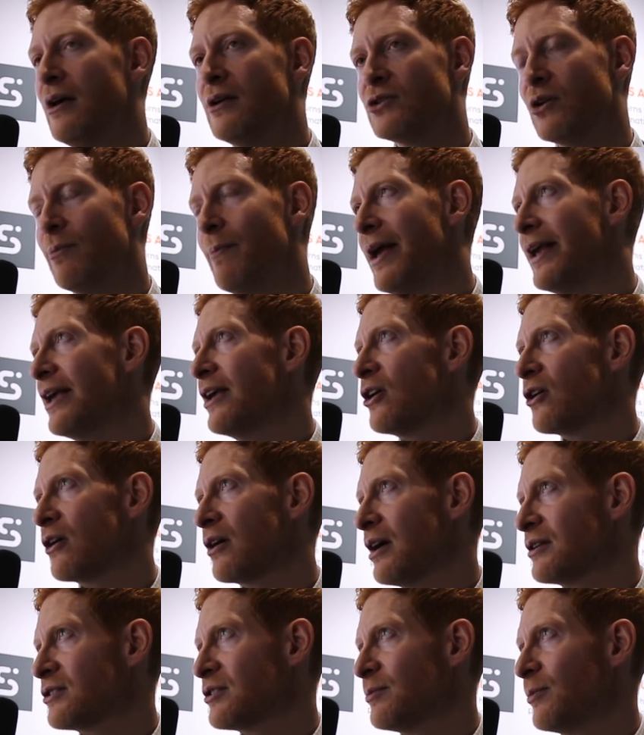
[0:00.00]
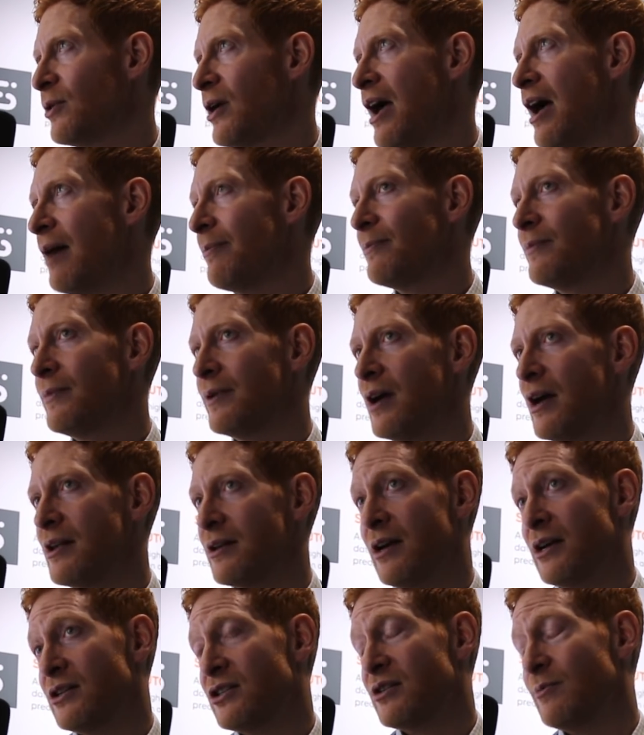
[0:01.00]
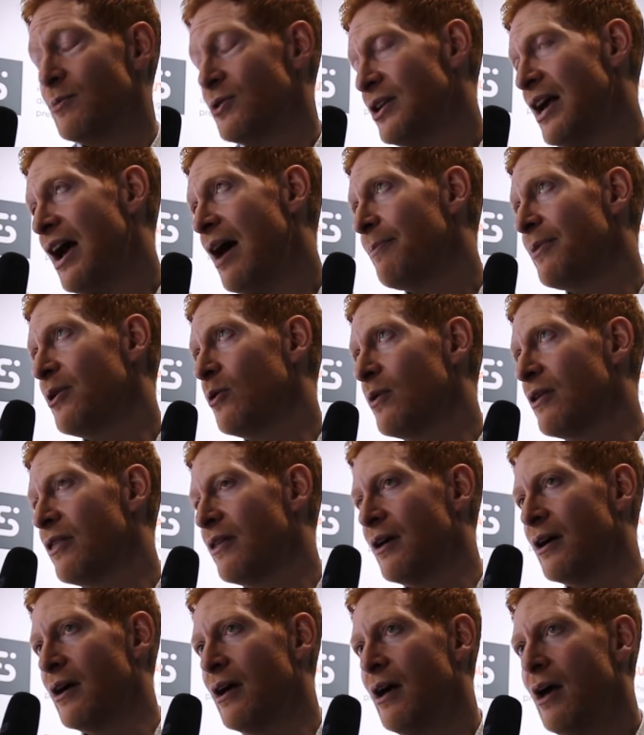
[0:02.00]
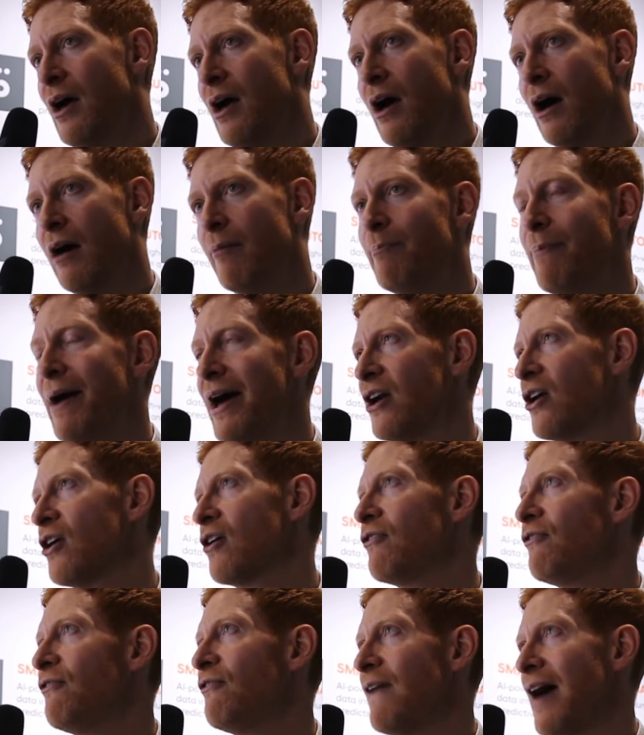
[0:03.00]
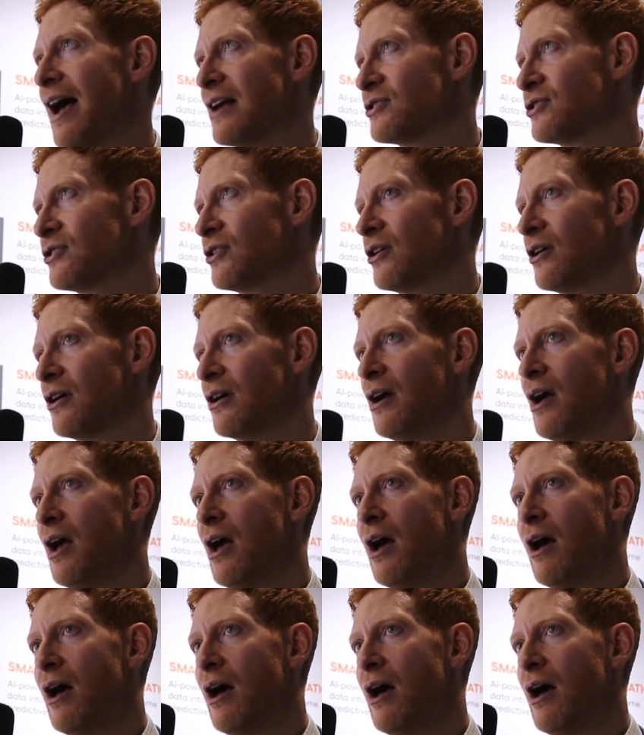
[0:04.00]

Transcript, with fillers: So making your customers happy with a better, faster,